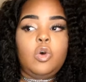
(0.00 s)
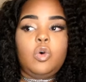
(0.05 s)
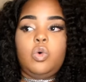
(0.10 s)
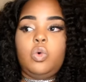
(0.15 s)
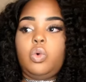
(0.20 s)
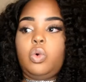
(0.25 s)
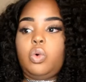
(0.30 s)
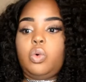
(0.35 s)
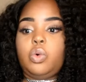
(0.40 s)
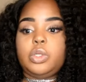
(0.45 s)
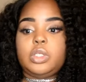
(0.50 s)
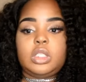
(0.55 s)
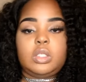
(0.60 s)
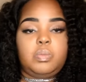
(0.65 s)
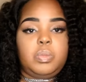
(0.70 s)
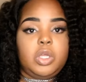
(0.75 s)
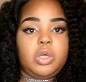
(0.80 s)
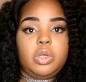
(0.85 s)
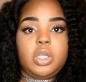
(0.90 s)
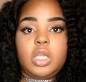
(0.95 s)
who going to
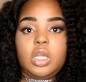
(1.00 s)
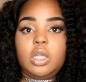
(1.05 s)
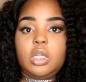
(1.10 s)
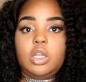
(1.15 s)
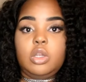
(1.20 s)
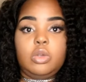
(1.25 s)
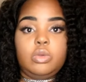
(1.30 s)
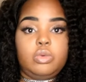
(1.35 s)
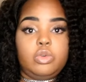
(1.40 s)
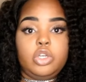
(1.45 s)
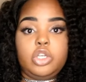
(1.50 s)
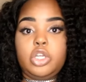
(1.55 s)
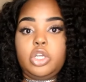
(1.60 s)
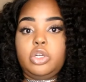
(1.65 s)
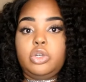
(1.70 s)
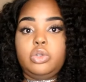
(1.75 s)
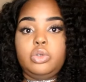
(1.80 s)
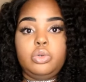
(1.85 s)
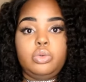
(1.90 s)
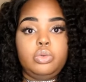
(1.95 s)
spill your
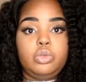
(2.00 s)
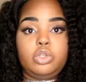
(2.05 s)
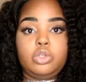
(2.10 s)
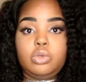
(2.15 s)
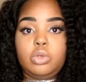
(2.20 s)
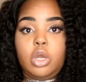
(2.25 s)
news,